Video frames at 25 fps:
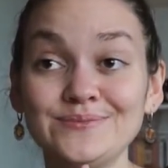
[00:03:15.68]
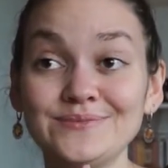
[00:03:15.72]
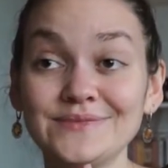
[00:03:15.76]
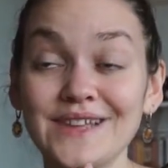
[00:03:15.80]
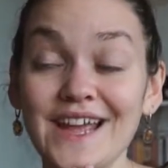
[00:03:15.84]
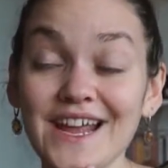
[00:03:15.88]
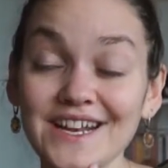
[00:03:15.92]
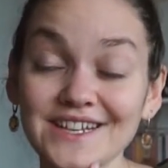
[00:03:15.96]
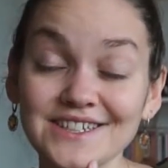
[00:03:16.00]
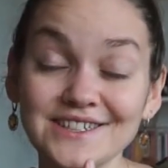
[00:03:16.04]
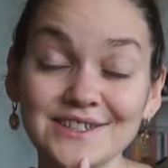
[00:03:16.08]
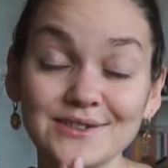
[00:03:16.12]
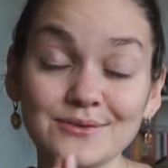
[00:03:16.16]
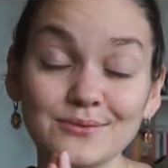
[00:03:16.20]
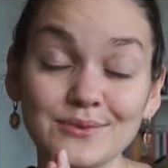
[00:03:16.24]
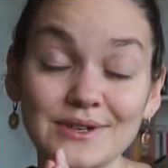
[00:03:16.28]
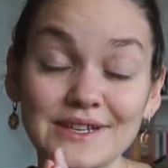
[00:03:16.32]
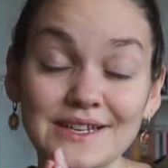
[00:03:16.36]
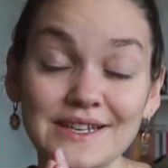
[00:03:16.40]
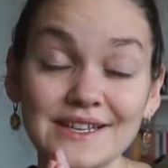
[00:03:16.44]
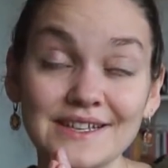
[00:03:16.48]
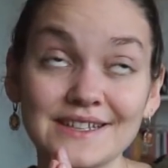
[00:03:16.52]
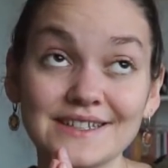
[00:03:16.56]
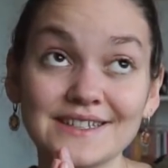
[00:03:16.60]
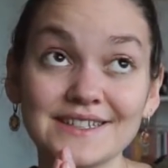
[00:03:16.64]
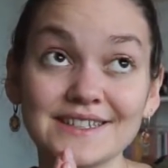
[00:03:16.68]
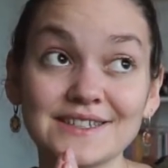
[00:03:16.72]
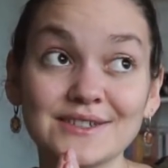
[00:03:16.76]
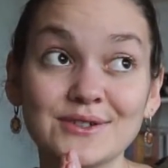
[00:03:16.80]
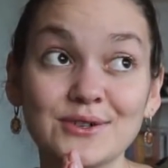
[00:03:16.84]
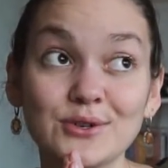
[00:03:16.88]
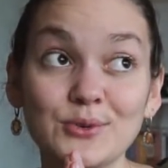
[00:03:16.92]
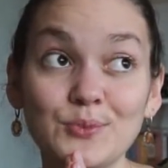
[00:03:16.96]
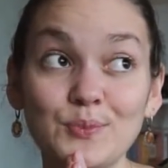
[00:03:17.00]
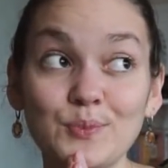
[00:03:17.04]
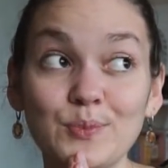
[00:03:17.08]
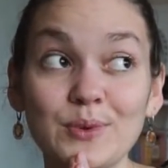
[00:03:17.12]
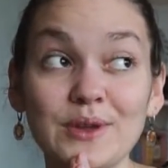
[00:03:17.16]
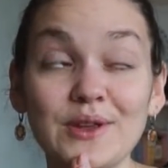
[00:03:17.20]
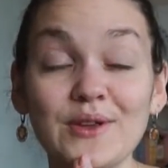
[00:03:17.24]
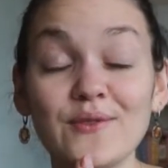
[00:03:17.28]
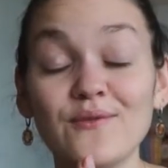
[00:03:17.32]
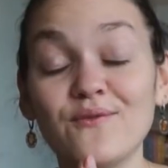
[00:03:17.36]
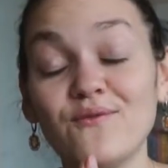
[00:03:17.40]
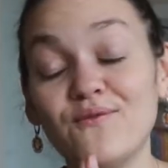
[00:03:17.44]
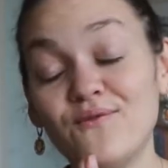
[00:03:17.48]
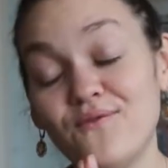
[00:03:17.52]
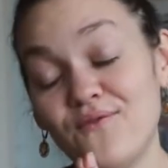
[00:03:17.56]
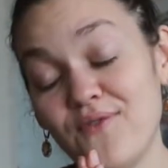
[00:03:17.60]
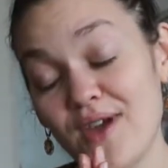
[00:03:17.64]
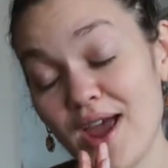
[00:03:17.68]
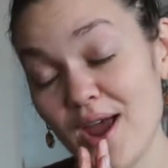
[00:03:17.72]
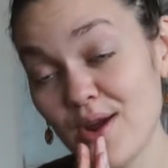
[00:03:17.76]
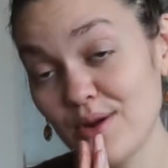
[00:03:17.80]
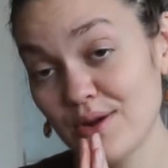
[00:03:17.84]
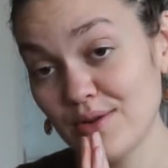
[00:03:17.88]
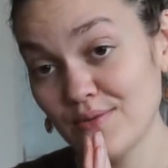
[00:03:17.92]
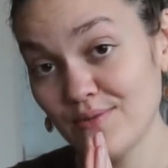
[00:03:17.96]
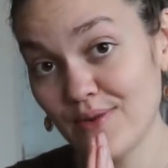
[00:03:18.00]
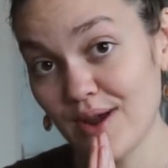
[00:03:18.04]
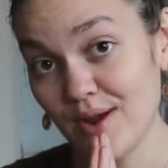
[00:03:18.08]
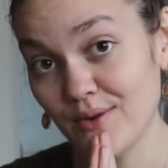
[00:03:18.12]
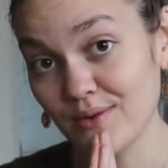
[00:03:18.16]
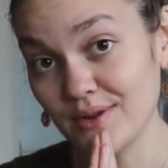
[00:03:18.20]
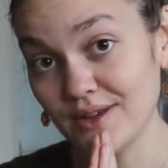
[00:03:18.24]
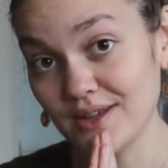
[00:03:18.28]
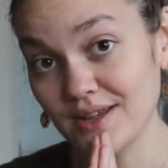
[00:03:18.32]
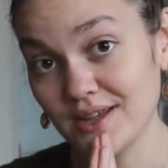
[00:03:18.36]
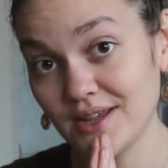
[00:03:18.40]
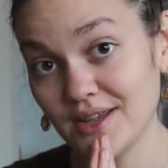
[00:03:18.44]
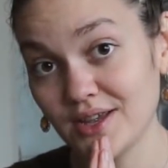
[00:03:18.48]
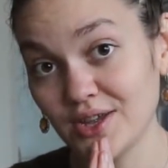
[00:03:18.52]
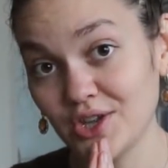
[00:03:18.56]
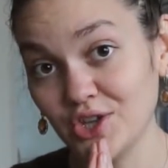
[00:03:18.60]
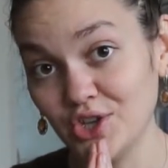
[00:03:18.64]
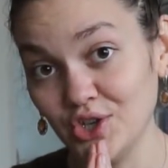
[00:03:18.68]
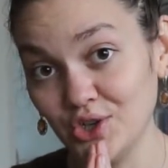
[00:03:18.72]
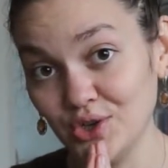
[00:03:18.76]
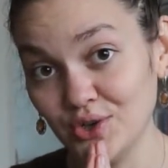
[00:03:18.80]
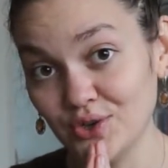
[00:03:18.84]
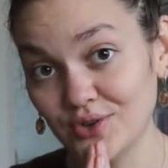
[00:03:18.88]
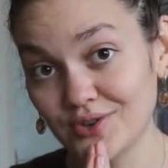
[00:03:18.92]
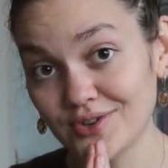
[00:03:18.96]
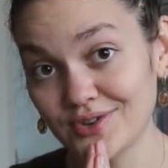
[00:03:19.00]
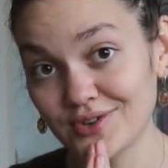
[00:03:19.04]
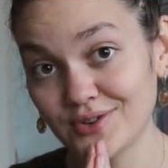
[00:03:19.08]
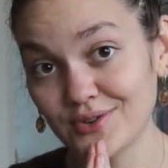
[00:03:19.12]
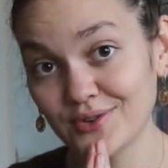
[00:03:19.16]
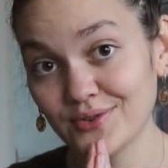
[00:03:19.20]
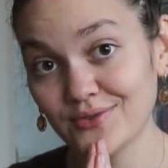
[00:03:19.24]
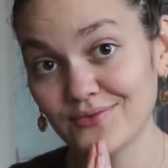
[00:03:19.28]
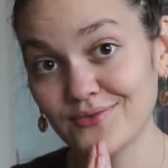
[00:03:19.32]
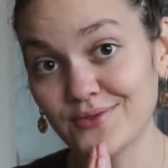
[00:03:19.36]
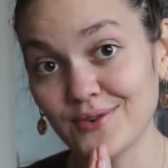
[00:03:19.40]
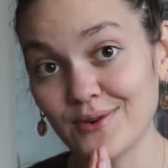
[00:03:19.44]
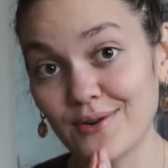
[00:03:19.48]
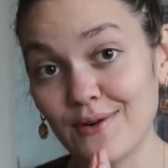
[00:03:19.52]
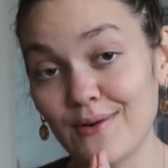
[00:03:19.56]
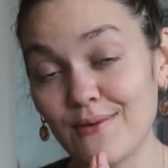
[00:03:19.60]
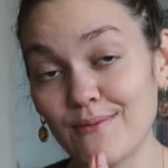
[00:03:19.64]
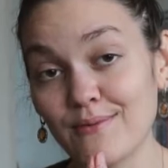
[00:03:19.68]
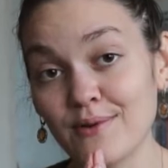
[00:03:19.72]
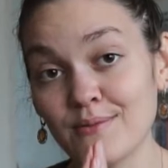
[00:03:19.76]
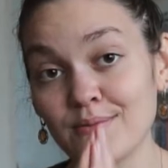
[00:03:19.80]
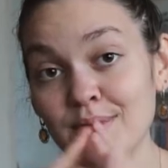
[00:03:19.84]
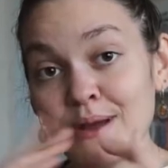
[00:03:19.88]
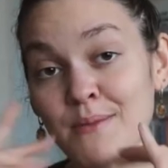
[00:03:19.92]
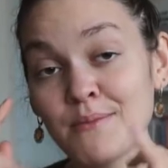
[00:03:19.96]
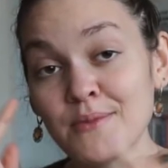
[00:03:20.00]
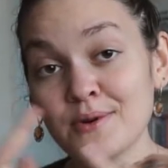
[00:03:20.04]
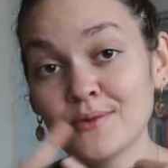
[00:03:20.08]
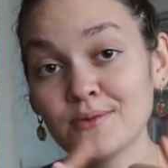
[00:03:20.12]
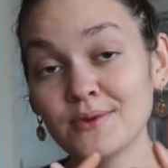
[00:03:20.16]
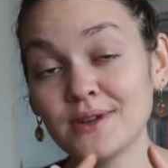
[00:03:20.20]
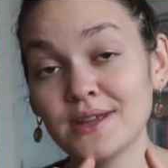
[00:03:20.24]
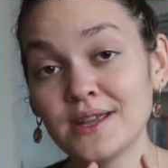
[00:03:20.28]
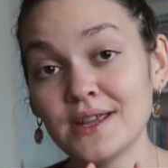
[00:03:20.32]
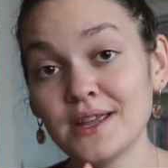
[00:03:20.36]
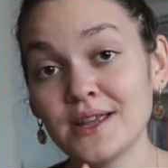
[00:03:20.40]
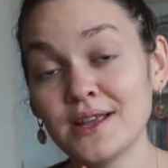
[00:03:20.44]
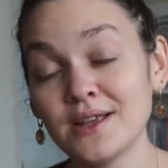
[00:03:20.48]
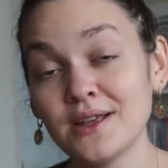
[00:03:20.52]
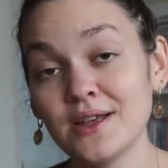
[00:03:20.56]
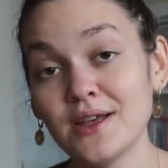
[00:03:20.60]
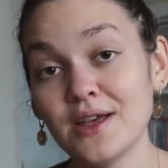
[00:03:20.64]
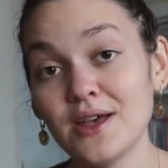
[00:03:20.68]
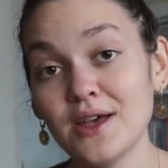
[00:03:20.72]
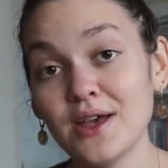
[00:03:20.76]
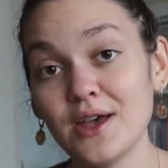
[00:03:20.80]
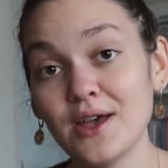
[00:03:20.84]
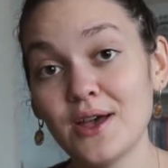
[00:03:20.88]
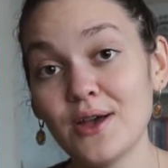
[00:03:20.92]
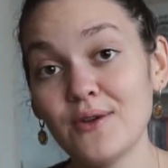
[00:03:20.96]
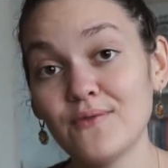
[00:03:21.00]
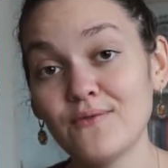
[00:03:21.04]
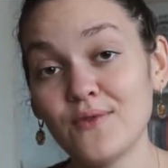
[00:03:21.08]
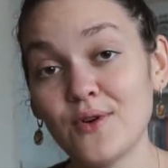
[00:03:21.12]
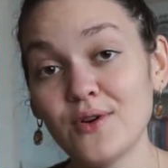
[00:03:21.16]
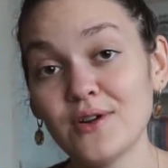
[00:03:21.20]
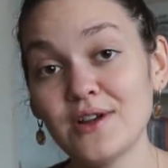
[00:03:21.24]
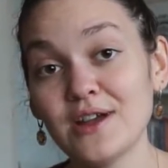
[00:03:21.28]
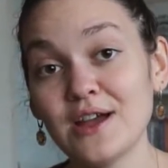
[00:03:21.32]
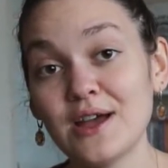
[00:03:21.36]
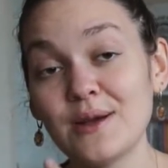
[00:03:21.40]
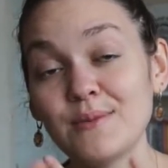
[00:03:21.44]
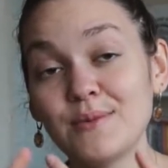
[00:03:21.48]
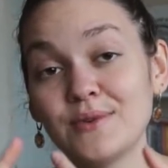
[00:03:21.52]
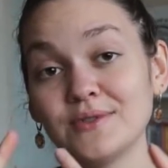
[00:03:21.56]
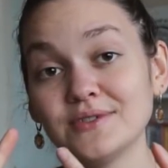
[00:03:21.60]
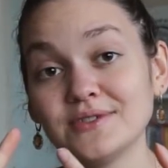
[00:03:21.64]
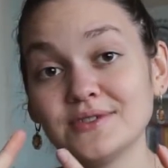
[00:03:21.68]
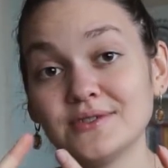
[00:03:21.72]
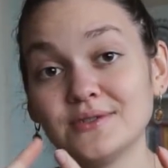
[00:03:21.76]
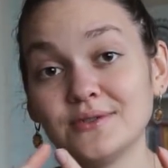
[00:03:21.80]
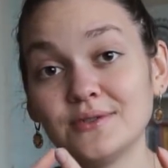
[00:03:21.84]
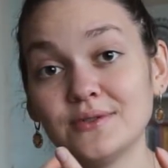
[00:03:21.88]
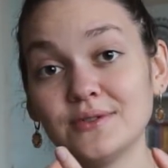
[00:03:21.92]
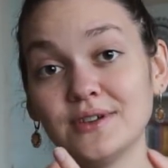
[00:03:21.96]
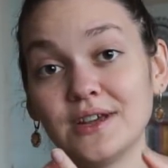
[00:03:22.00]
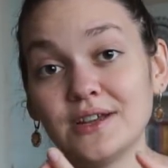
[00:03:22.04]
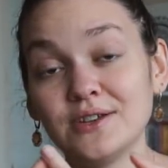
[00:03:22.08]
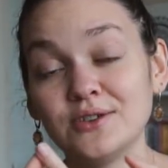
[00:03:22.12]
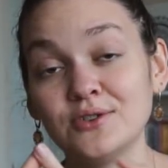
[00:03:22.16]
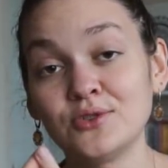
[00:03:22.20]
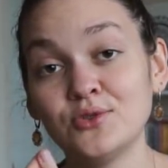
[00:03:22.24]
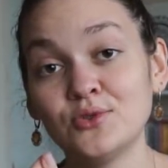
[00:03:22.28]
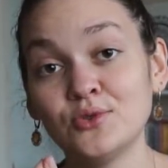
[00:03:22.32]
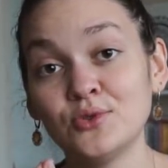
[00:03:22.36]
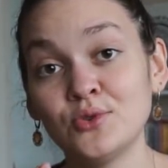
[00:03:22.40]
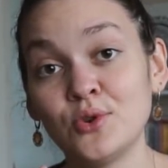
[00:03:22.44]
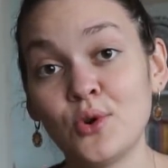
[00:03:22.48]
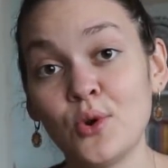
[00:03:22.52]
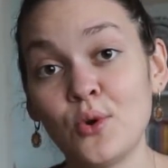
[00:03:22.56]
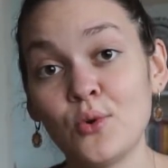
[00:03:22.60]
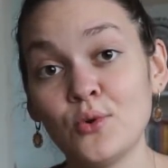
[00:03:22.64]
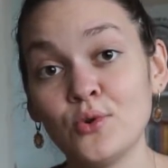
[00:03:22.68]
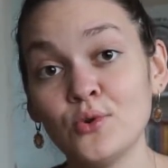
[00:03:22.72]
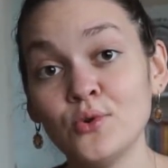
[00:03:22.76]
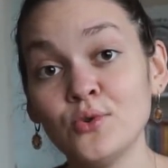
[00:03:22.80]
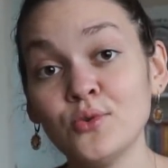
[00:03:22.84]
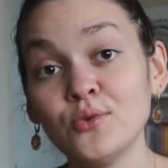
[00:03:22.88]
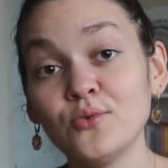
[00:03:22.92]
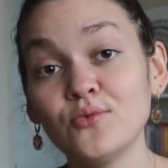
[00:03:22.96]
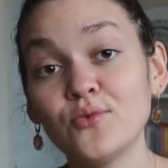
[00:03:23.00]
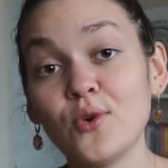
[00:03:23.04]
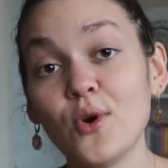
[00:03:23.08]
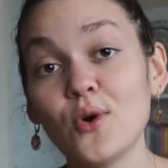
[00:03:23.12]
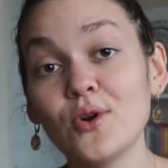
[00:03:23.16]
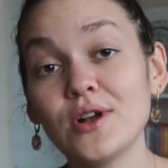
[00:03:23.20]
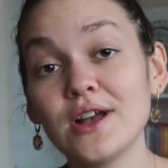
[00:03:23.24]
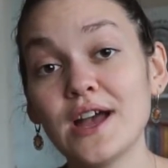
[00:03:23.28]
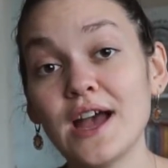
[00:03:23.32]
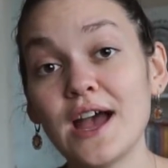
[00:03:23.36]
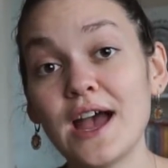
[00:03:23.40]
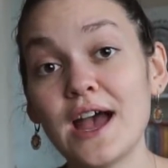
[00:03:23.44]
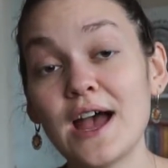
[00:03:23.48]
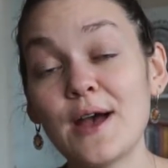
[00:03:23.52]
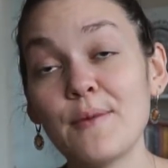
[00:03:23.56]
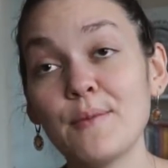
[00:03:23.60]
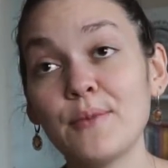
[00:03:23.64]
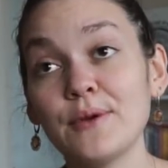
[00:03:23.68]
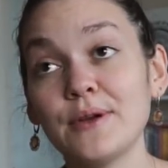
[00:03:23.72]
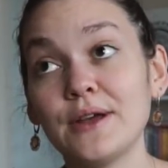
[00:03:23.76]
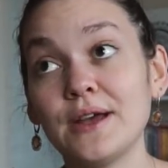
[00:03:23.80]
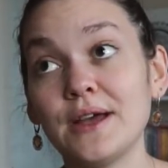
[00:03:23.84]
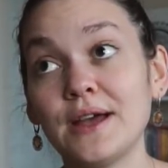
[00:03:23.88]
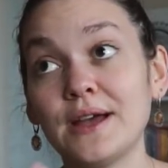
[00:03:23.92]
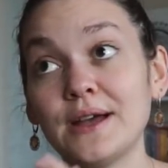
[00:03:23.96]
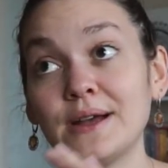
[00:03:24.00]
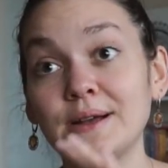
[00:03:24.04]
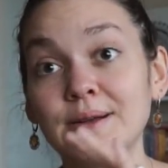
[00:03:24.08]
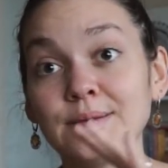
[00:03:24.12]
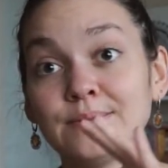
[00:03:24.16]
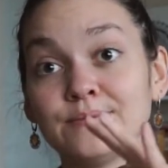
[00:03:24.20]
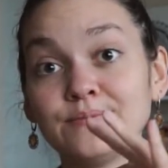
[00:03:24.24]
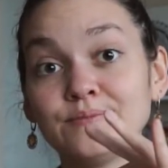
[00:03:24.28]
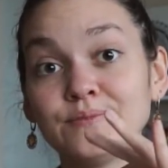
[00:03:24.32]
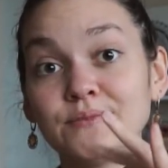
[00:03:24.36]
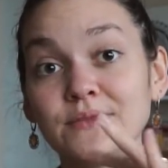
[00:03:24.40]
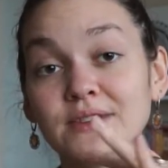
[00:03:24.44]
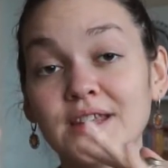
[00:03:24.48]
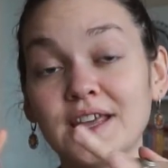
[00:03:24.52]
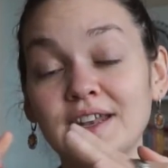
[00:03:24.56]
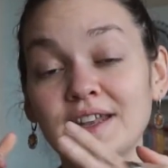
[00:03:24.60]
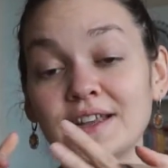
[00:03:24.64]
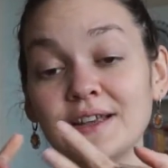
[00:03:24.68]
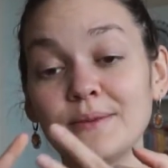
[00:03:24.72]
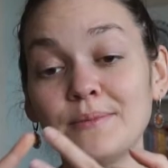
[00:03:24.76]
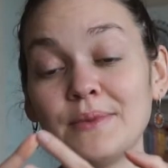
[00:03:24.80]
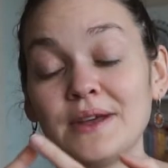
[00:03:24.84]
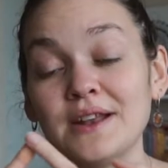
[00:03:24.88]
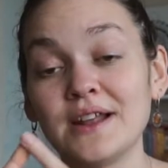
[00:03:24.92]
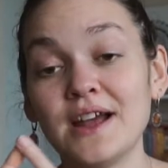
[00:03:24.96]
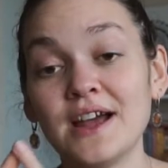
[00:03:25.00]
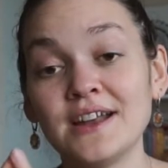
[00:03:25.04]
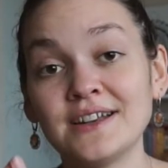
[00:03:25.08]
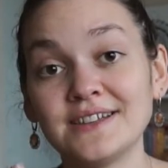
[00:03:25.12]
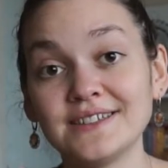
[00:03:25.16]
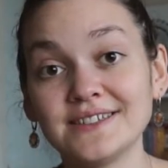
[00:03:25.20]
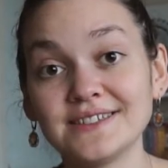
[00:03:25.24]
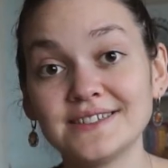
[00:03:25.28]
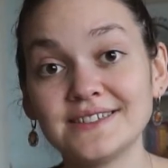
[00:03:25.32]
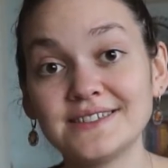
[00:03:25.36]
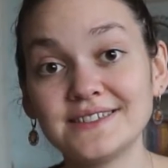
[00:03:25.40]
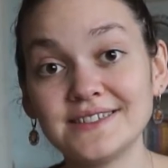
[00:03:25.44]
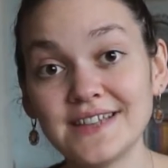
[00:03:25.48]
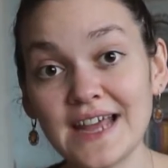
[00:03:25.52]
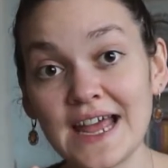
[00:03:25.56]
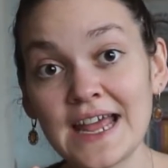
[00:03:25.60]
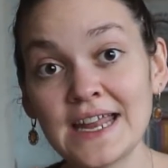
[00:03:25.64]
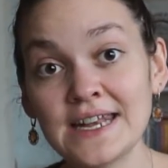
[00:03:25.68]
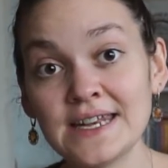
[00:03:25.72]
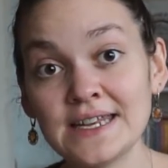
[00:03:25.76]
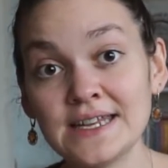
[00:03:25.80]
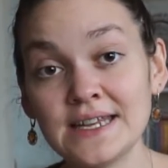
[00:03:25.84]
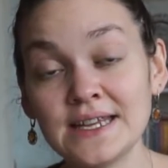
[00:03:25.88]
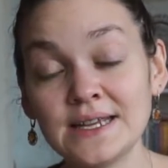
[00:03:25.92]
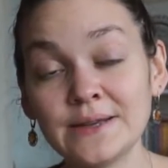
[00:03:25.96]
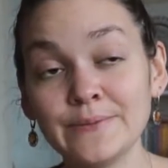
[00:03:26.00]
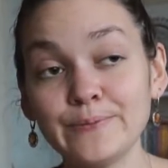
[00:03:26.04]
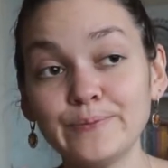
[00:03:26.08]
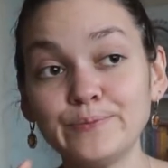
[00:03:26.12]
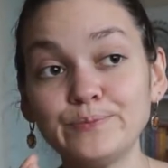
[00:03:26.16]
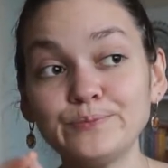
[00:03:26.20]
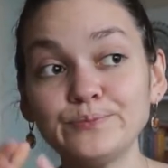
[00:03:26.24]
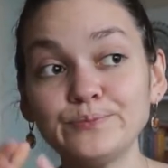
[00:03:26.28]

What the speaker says: Actually reading could be very good for remembering vocab, also getting to know new vocab, getting a better understanding.